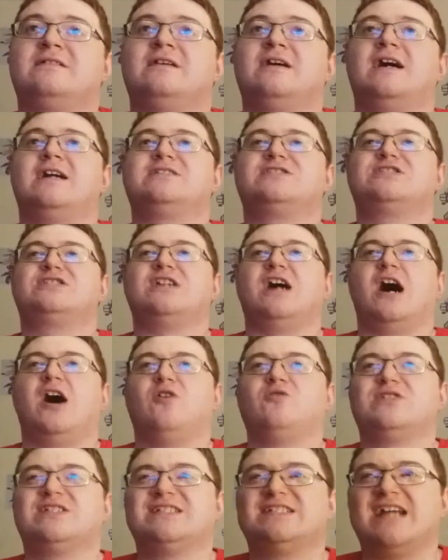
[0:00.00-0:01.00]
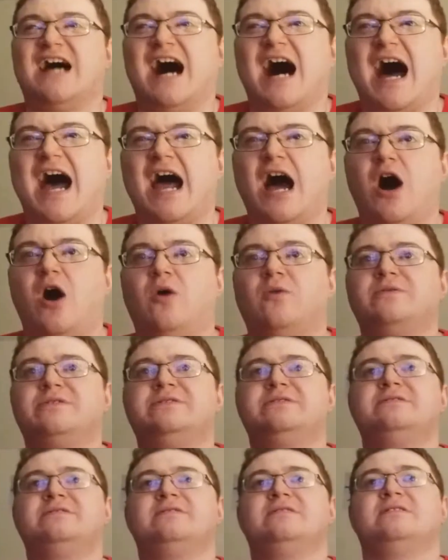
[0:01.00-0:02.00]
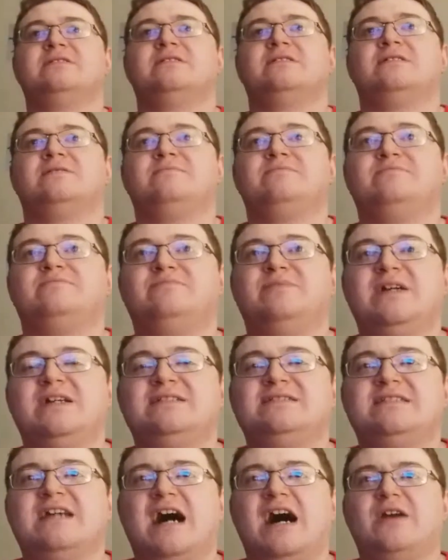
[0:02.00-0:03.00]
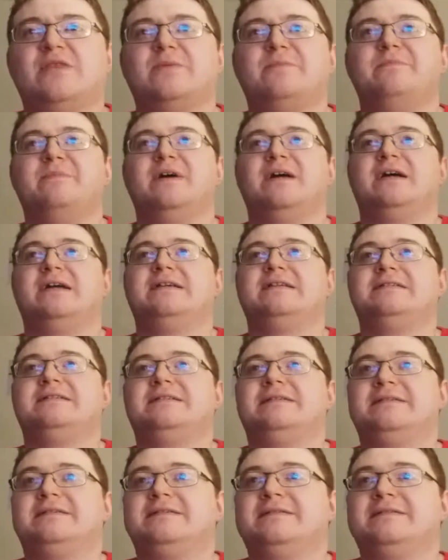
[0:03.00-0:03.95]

Let's go, Styles. Beat down the Miz.